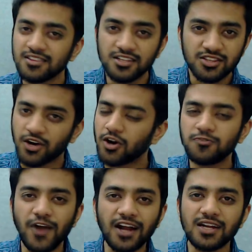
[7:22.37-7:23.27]
Third
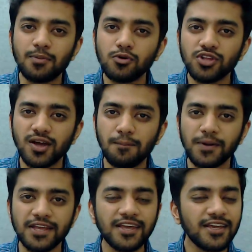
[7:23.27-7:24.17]
fact about the
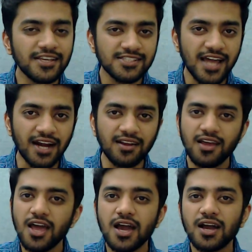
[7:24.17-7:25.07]
company is that
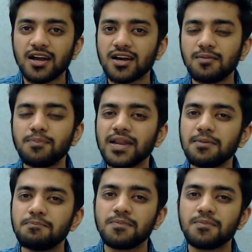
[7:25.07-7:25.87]
company